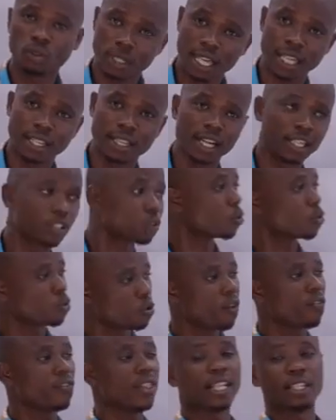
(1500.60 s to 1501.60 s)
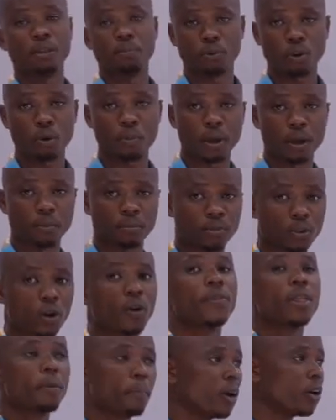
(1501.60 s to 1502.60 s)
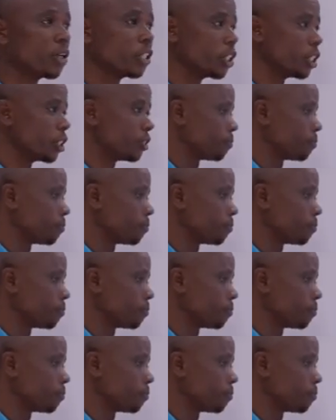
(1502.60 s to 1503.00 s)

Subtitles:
together to solve that problem on the board.